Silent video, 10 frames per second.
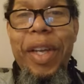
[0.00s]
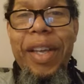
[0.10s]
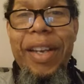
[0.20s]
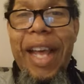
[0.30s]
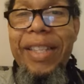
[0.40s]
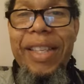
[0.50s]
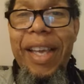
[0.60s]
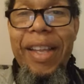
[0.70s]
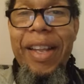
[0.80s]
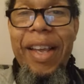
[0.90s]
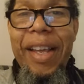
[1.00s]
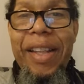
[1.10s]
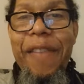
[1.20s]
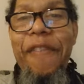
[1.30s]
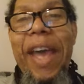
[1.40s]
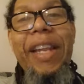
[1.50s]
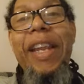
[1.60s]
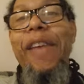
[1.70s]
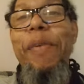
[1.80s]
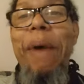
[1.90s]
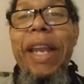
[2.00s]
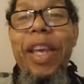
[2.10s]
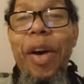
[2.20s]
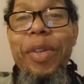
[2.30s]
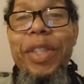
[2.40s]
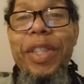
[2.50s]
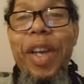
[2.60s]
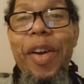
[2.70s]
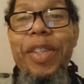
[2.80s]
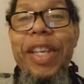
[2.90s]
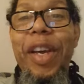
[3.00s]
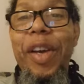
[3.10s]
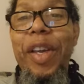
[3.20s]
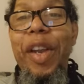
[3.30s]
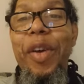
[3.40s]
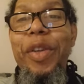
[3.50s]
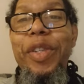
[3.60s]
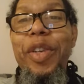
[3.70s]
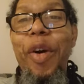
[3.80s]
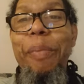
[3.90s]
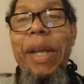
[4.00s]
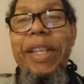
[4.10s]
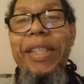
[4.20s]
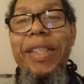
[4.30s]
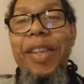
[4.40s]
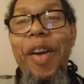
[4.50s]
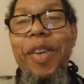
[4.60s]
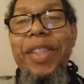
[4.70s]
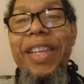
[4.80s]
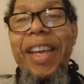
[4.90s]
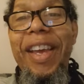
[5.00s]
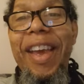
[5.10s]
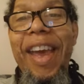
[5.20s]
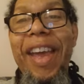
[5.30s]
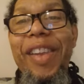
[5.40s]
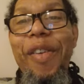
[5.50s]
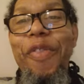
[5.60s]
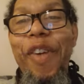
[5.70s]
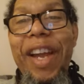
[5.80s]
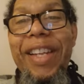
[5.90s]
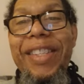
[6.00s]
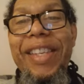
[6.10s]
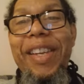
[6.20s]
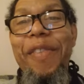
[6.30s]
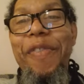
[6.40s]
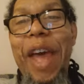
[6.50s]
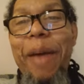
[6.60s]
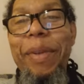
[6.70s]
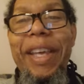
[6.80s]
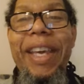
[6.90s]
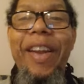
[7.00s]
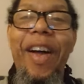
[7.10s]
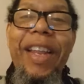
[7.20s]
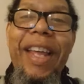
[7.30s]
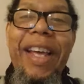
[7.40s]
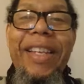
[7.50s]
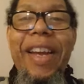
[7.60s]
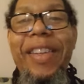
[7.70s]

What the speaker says: That's it. The fact that everybody goes to church, you know, you show up at this church, and your friends and your family and all of that, they're